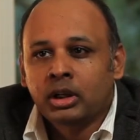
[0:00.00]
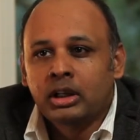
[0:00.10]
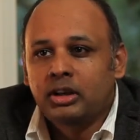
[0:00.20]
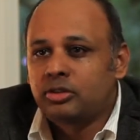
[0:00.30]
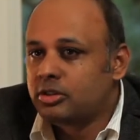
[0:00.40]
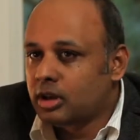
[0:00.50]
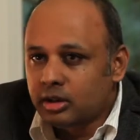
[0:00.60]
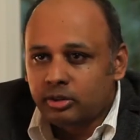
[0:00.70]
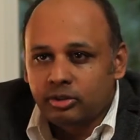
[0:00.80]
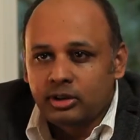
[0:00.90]
he's done
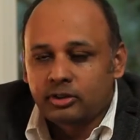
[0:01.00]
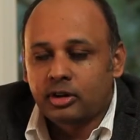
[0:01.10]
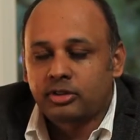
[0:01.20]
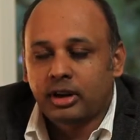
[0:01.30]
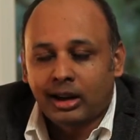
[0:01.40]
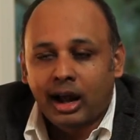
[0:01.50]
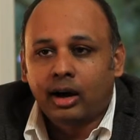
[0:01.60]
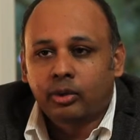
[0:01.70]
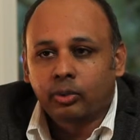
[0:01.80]
his research, and now